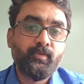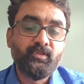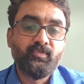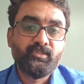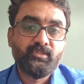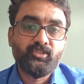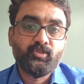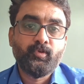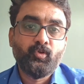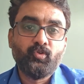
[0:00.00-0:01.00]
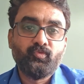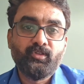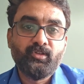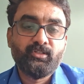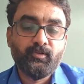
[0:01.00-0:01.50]
Observation needs to be closed
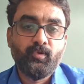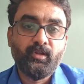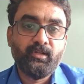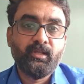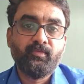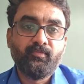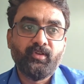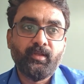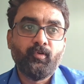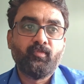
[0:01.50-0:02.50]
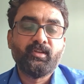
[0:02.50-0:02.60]
within a stipulated time frame of,